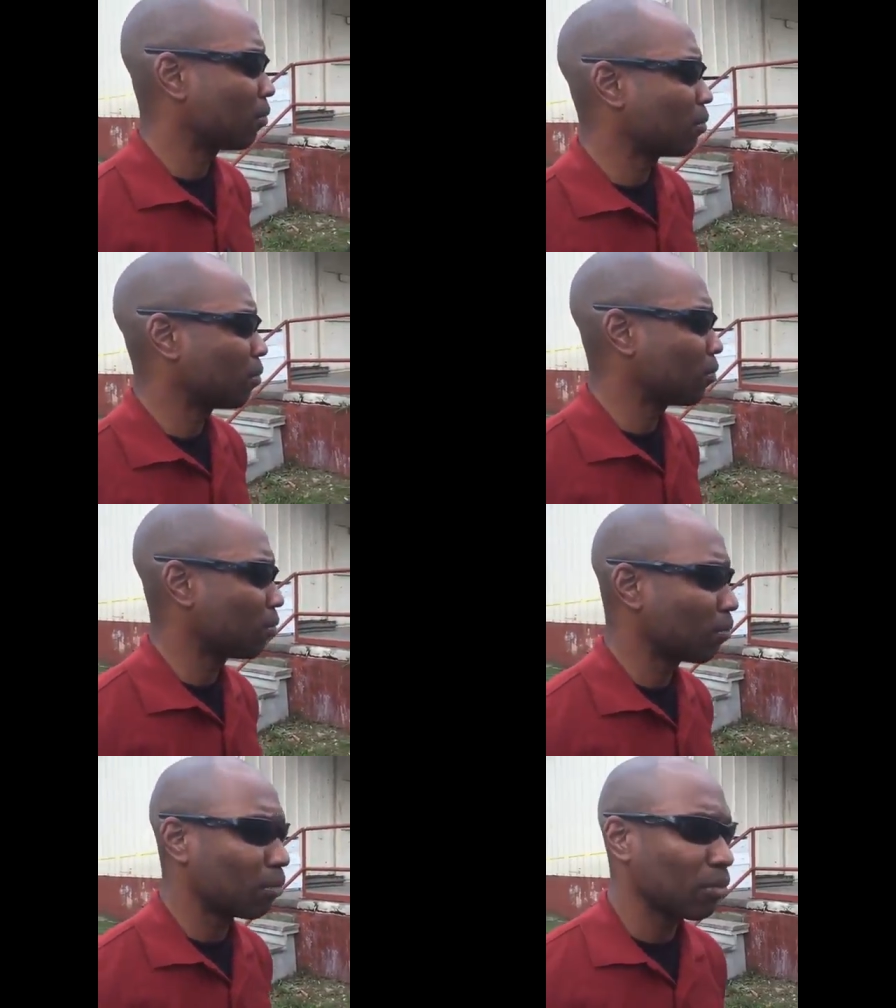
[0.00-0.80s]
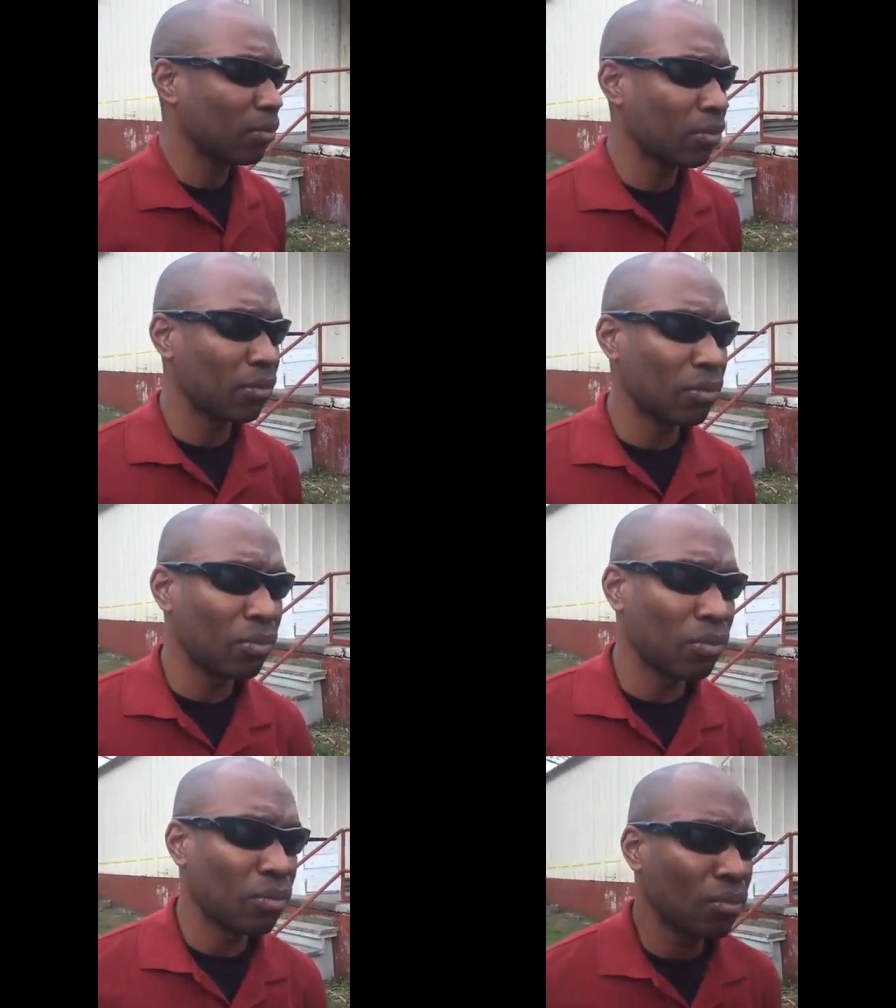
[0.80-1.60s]
So you, did determine,
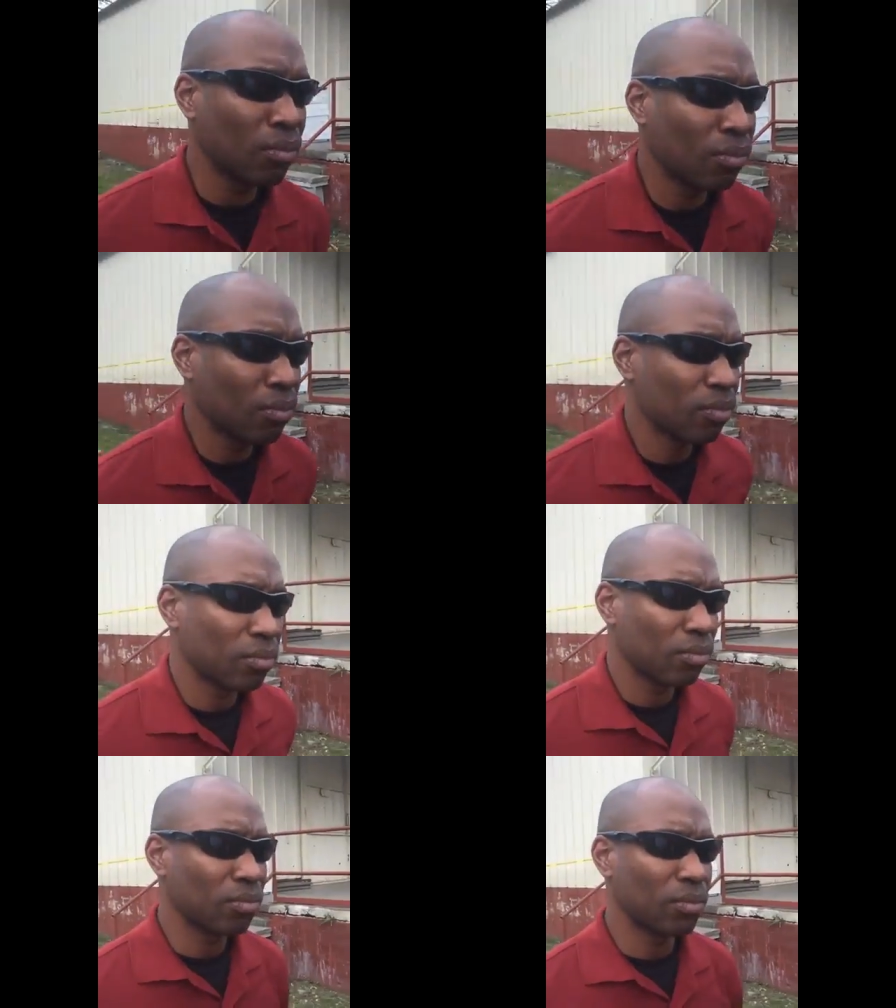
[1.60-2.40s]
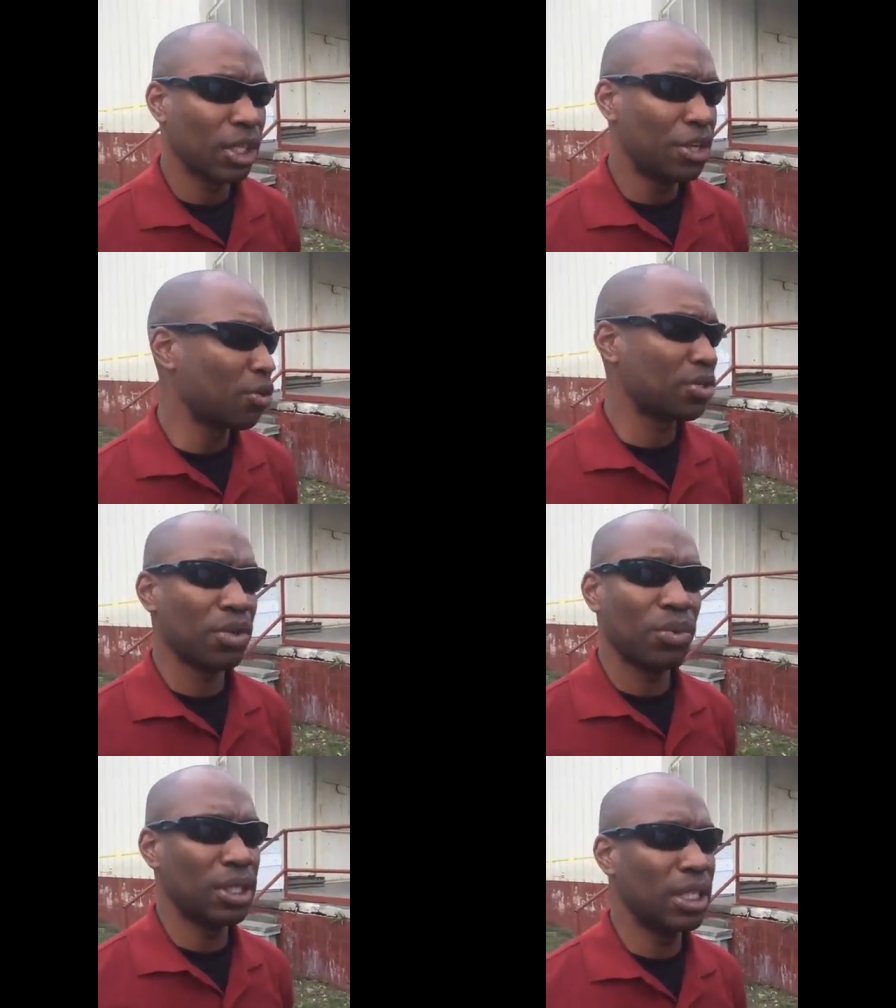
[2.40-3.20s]
though, that he was shot? No, sir,
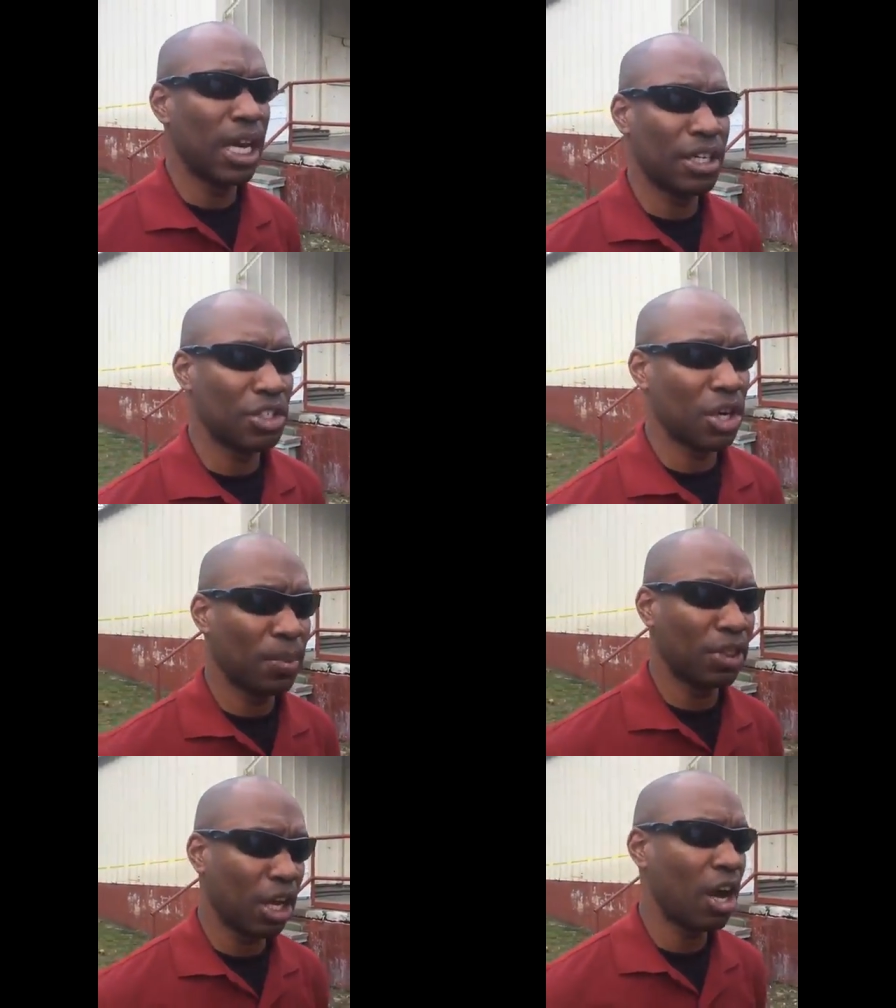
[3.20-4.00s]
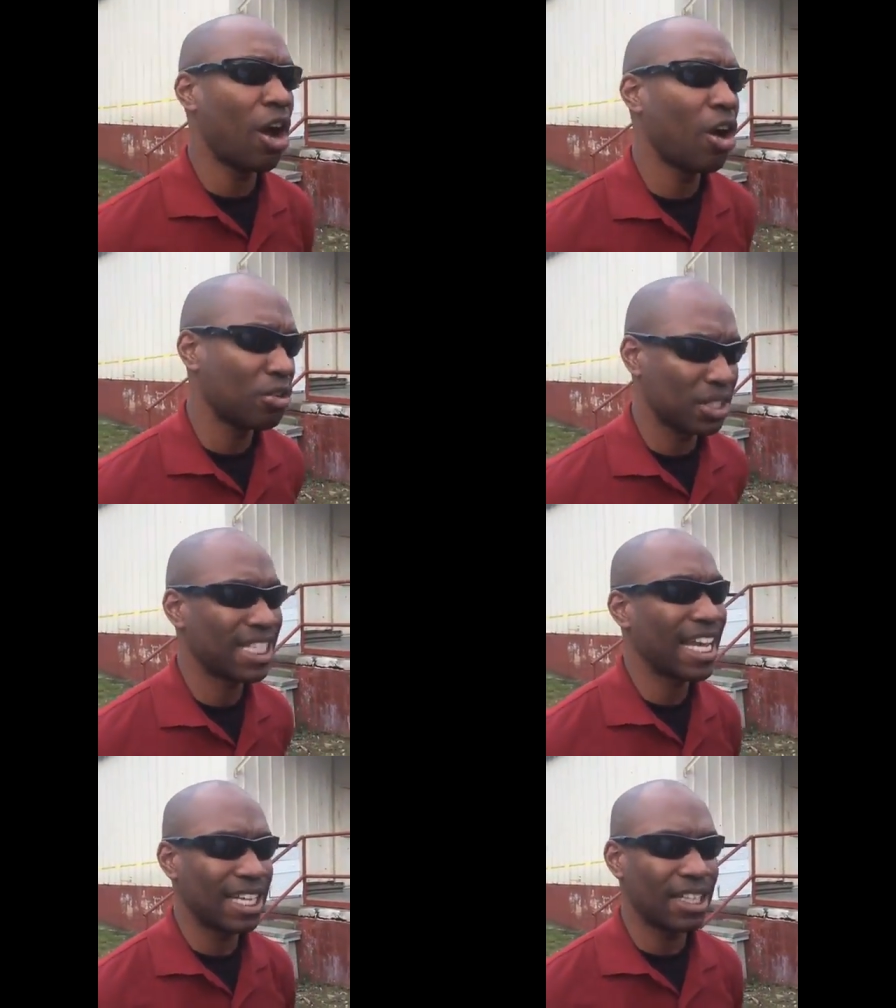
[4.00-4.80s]
we oh, did oh, not determine. The call
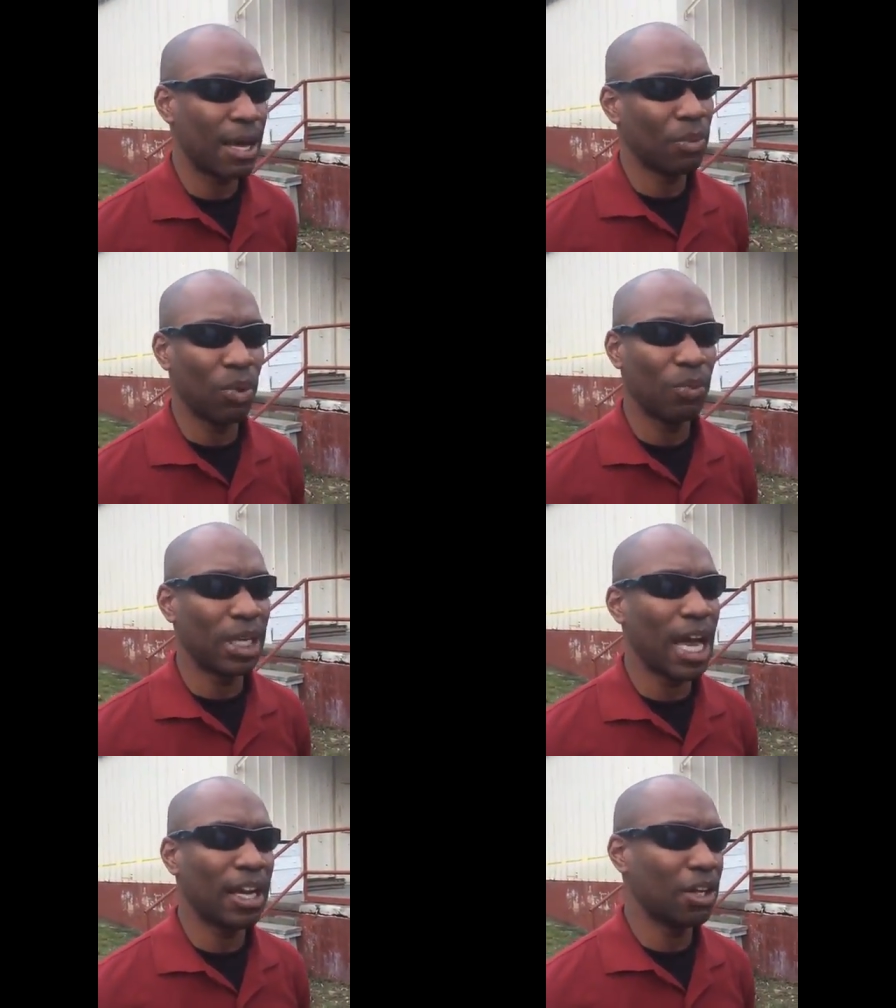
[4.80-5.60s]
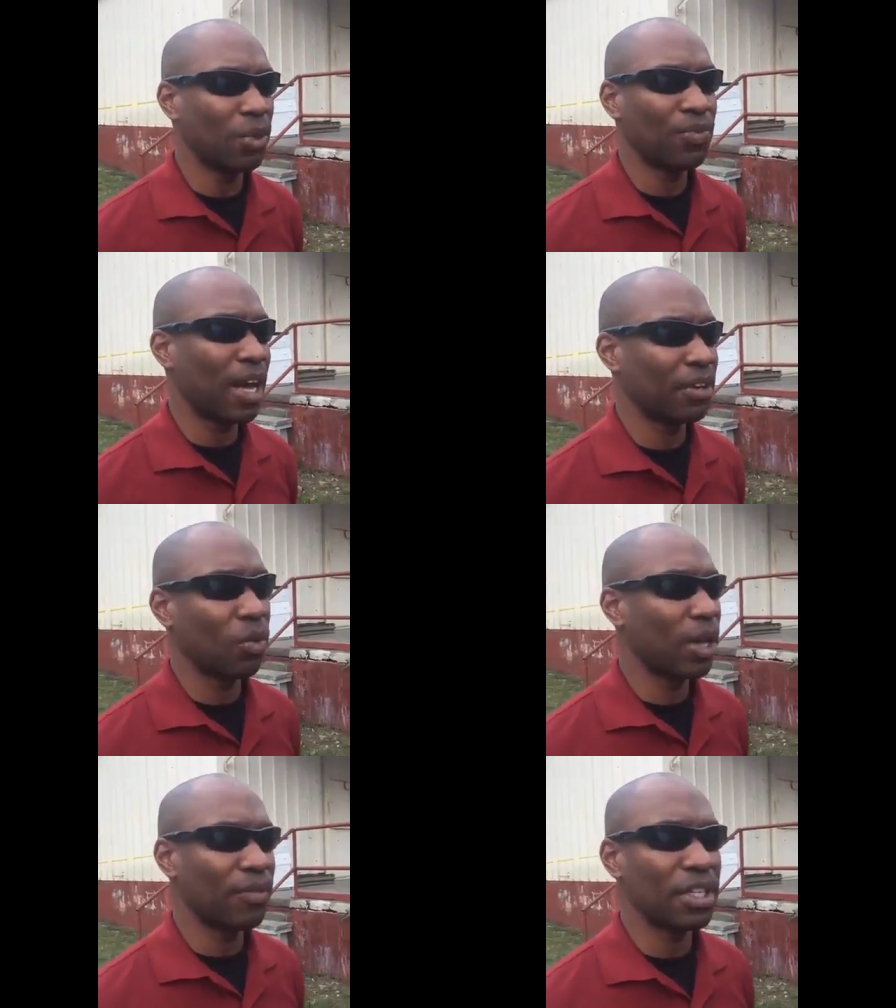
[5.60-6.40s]
stated that, but when we got here, we found no
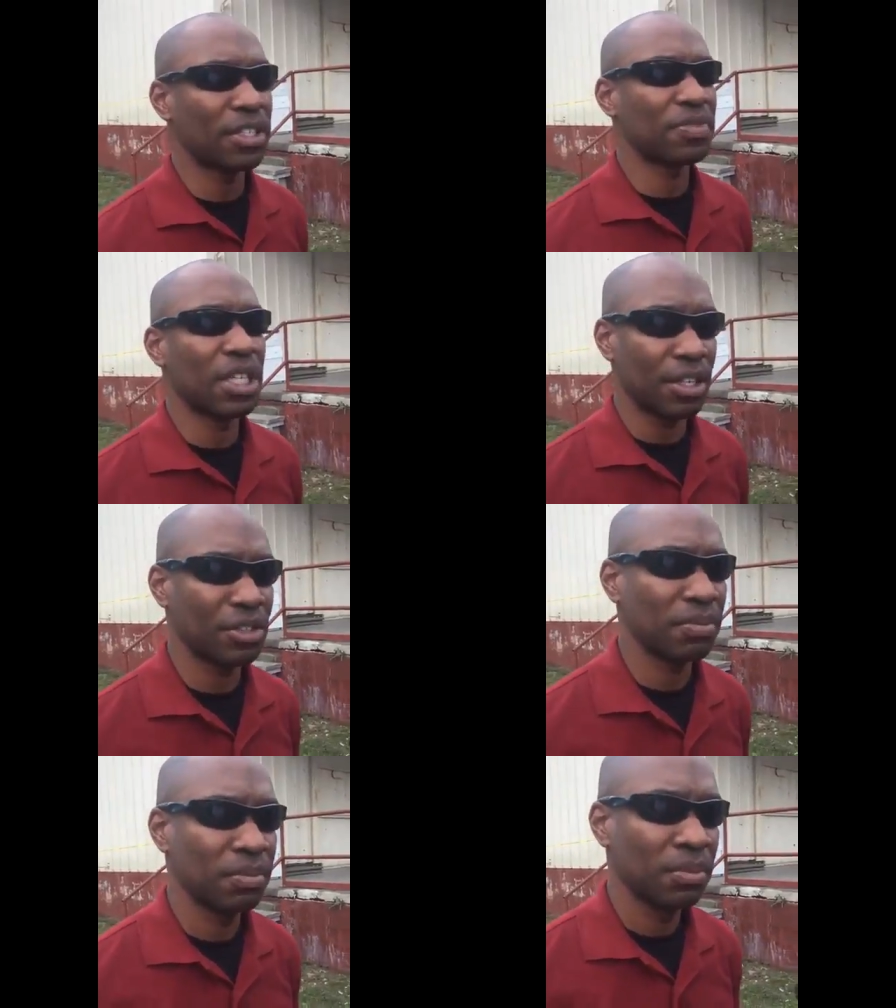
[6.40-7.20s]
evidence of such.